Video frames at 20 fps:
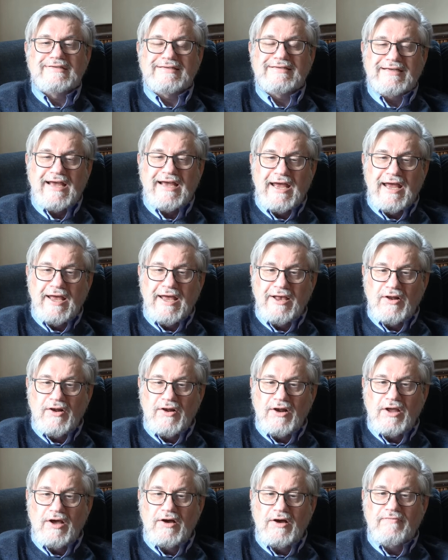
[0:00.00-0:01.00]

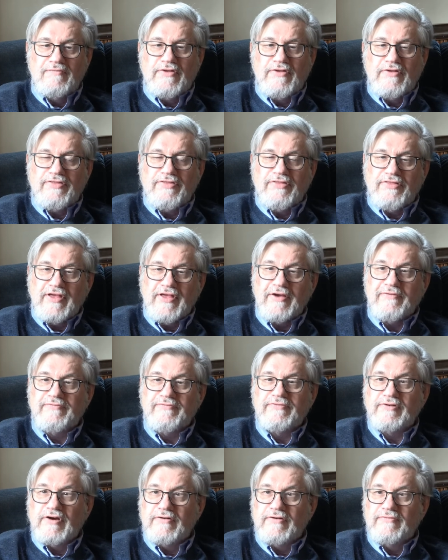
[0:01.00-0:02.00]
scale of the
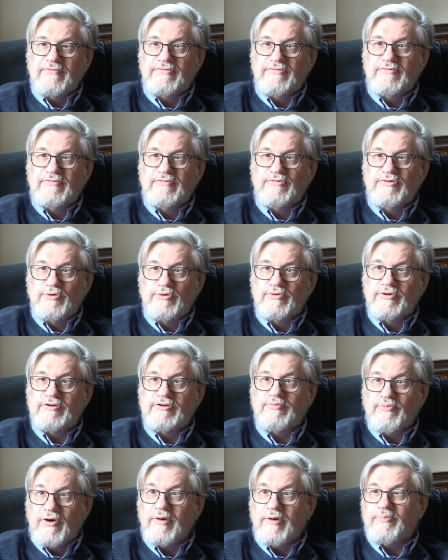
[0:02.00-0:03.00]
theft of Jewish
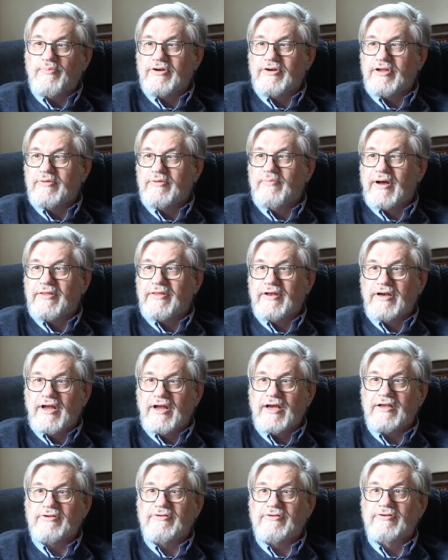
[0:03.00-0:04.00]
property by the
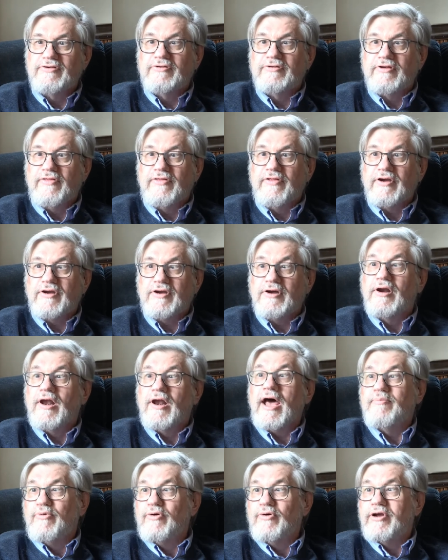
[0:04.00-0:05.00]
Nazis and their
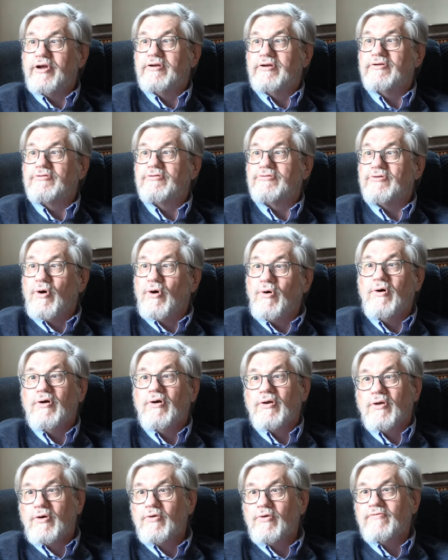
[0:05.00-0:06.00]
collaborators
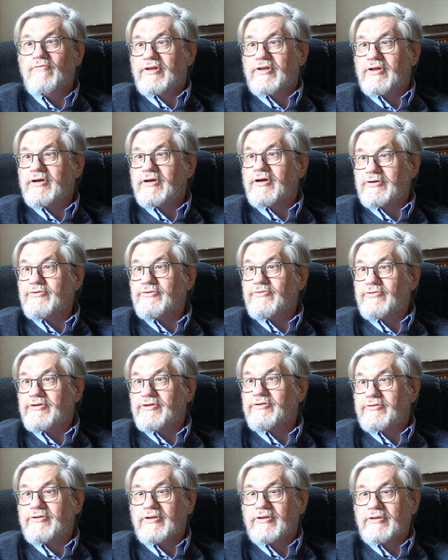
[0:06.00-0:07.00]
all over the
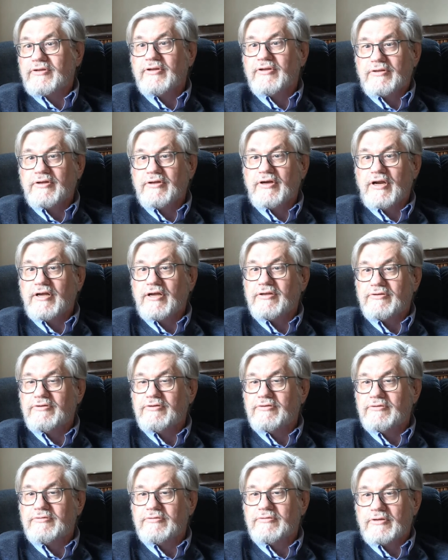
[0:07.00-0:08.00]
countries that the
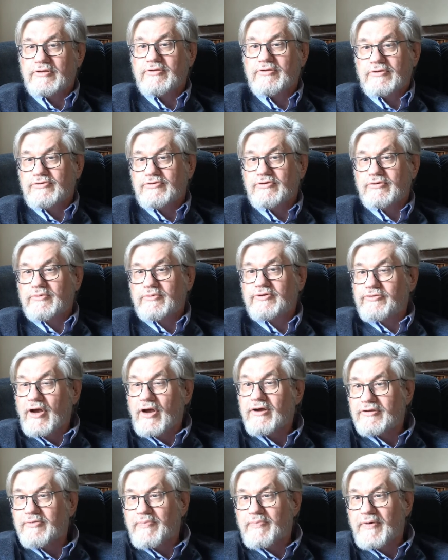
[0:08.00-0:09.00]
Nazis, that the Germans
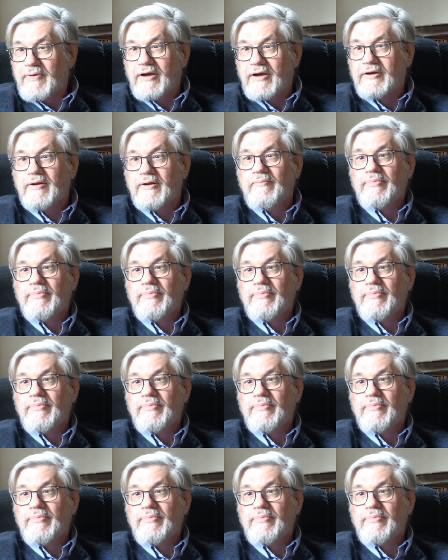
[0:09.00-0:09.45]
occupied.